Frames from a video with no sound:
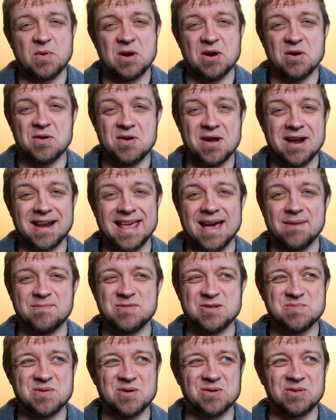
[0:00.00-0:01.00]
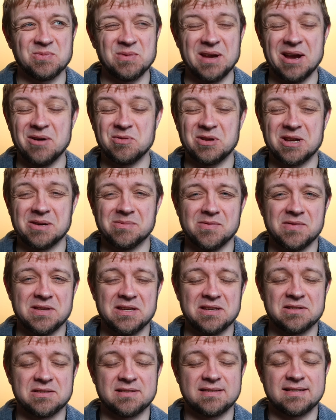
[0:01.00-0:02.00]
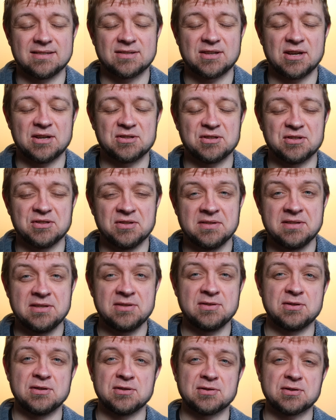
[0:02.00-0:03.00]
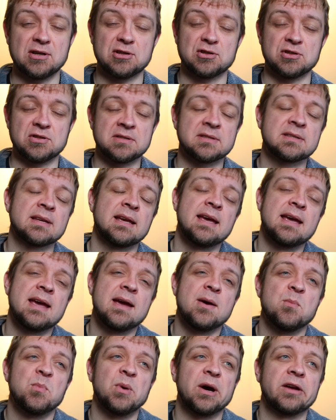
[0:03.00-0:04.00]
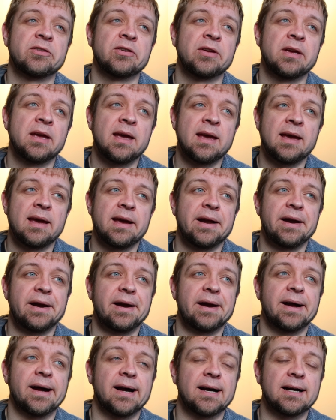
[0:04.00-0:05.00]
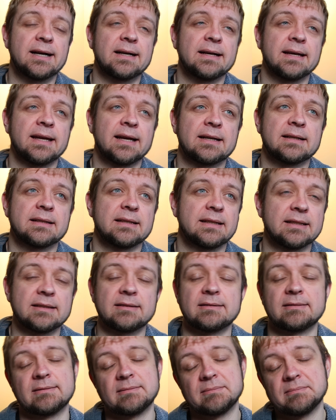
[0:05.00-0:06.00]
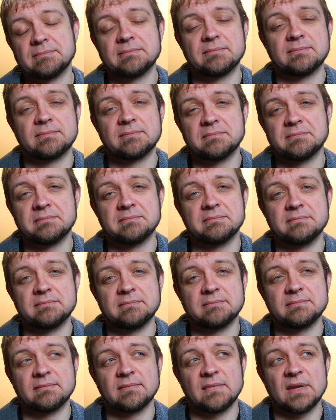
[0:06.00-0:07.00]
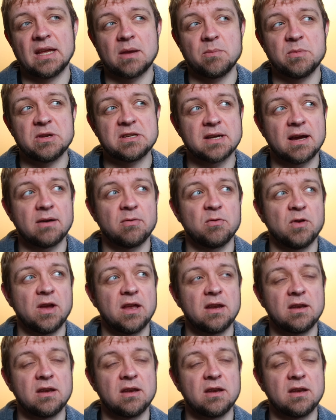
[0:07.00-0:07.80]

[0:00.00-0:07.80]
and we are not happy about the outcome of these discussions these discussions but uh, yeah it it can be tough